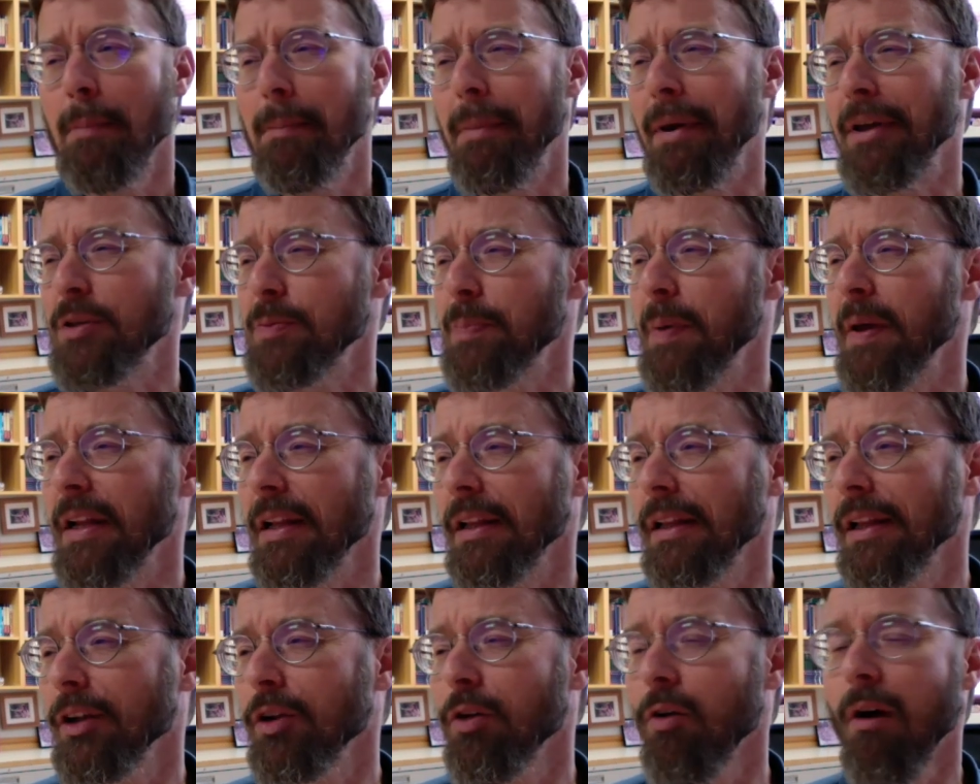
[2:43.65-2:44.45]
But it's been
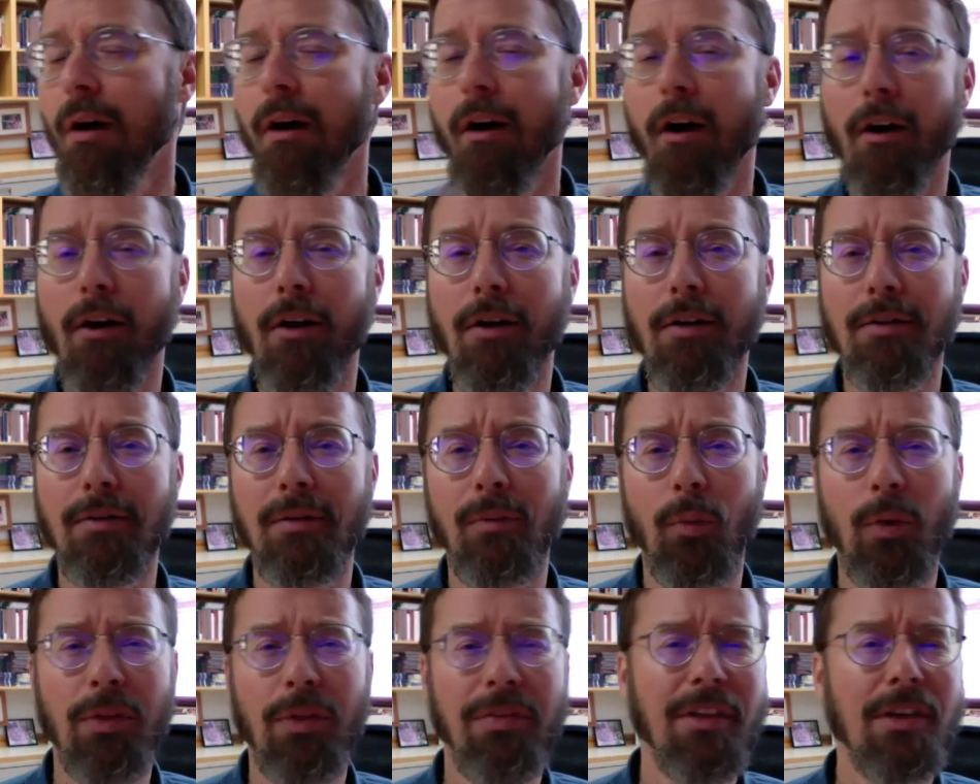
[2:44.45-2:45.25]
a little
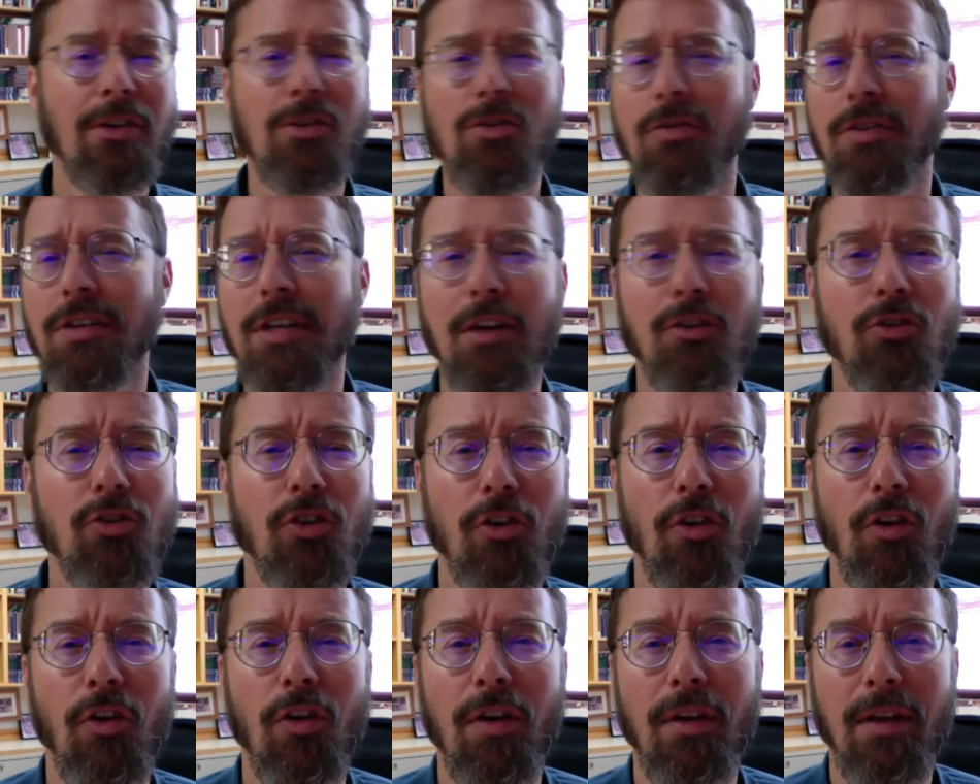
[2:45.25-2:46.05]
hard. When things are
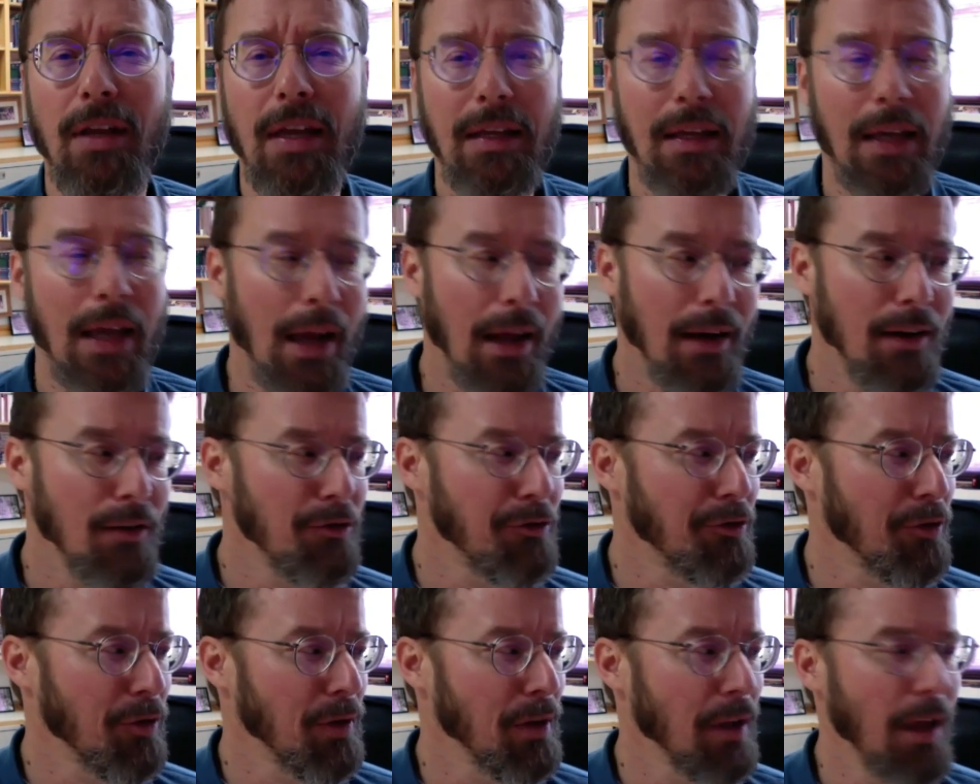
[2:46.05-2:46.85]
digital, it kind
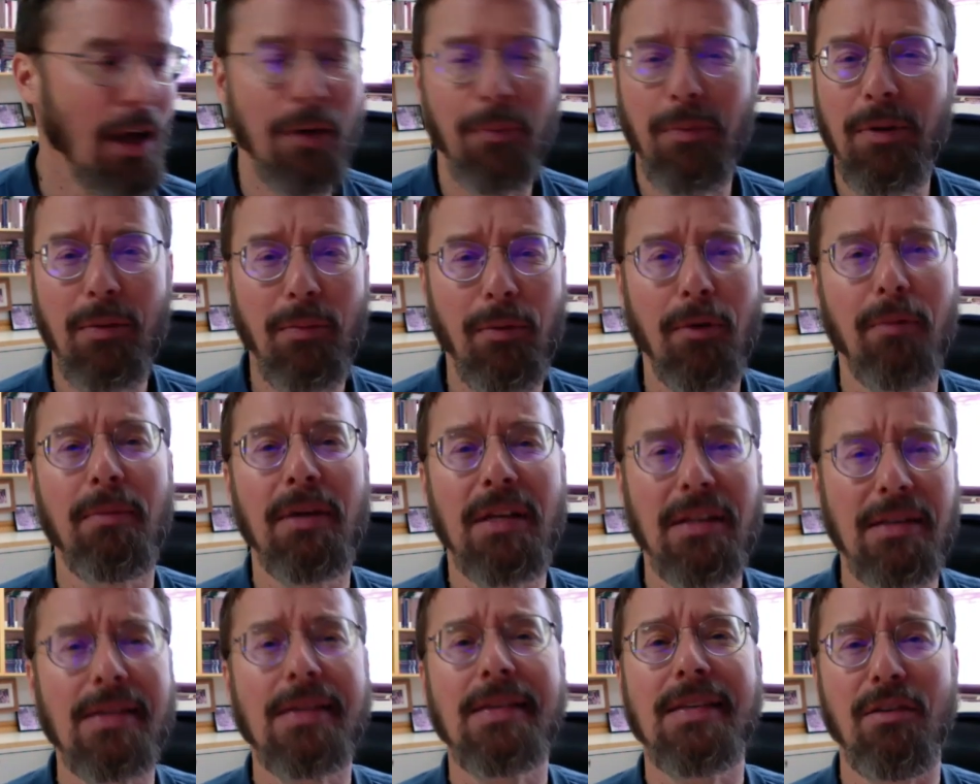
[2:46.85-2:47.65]
of, for a lot of people,
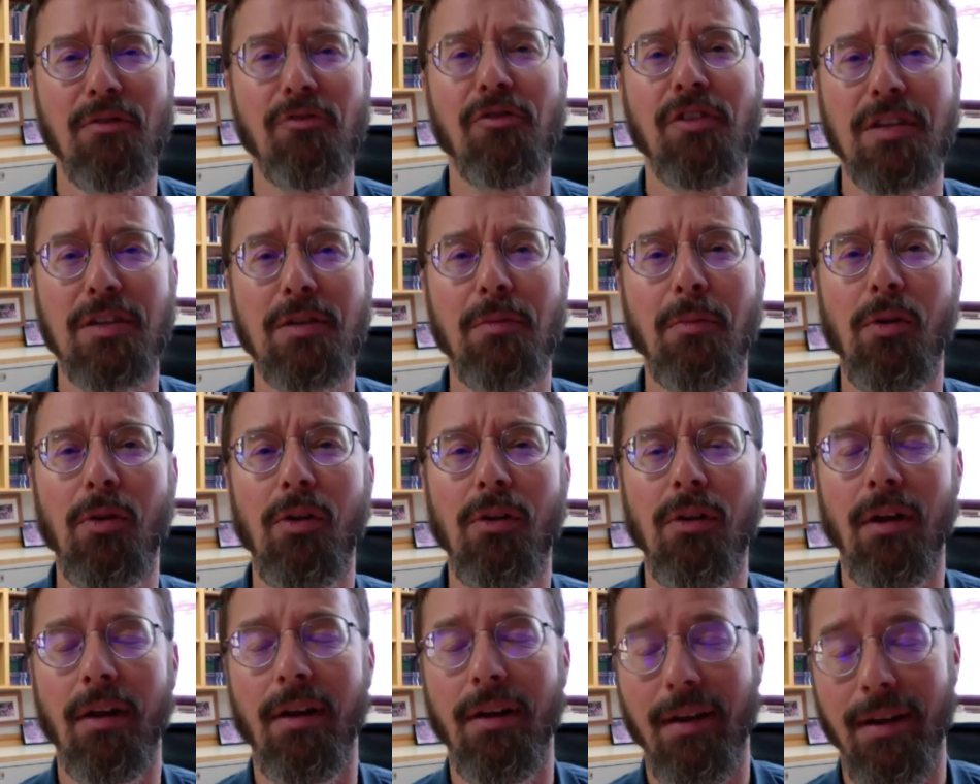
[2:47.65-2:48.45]
means it's
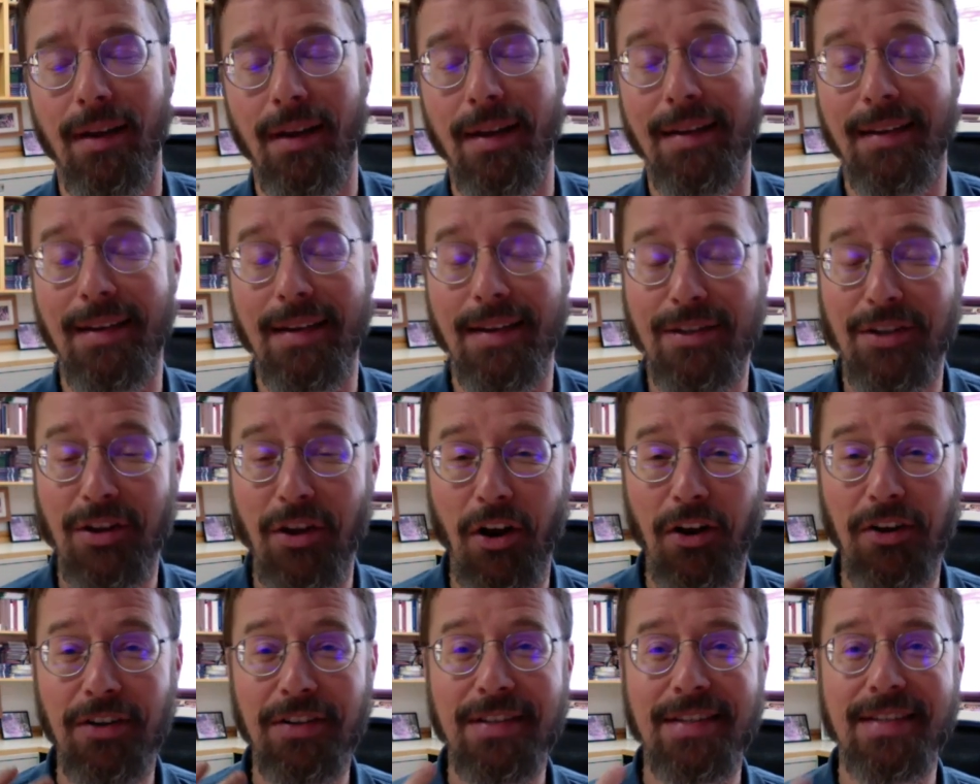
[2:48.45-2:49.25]
invisible. It's
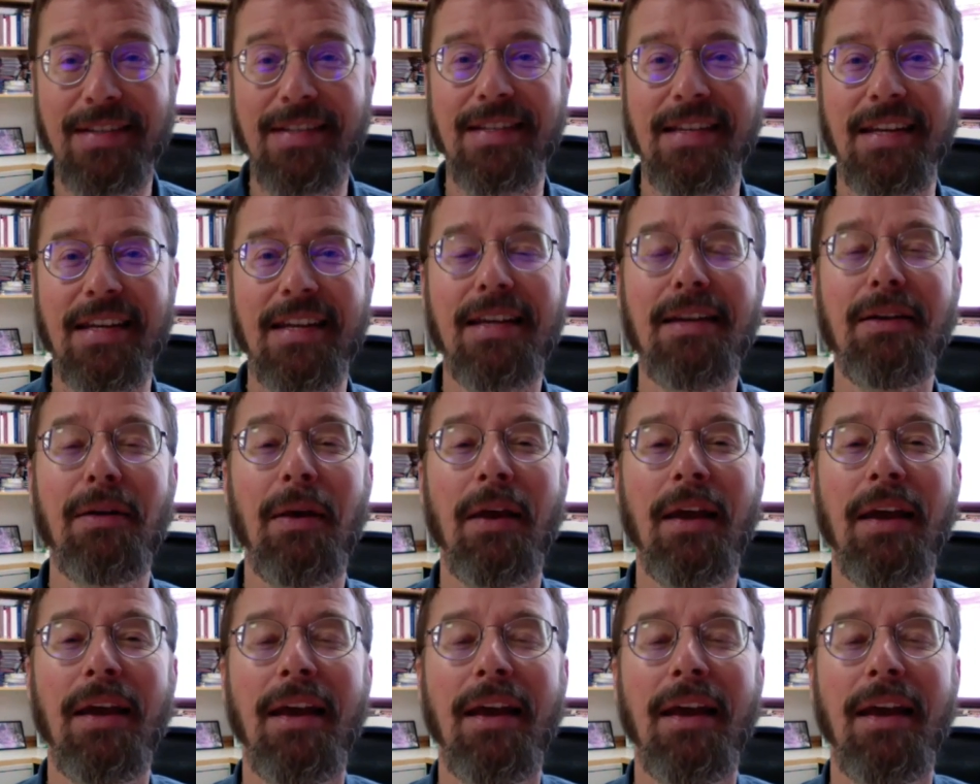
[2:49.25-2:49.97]
hard to see it.